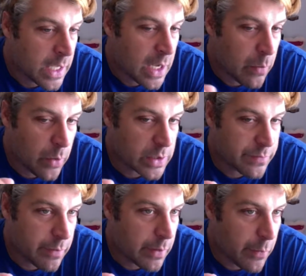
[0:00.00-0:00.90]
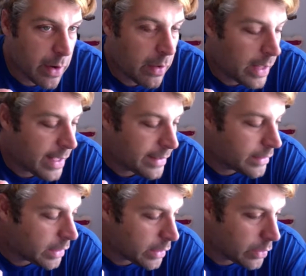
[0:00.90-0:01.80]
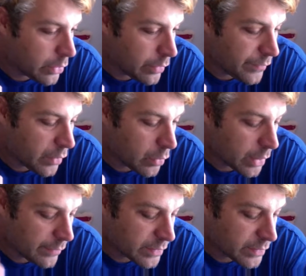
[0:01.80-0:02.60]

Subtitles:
It works very well, and if you're looking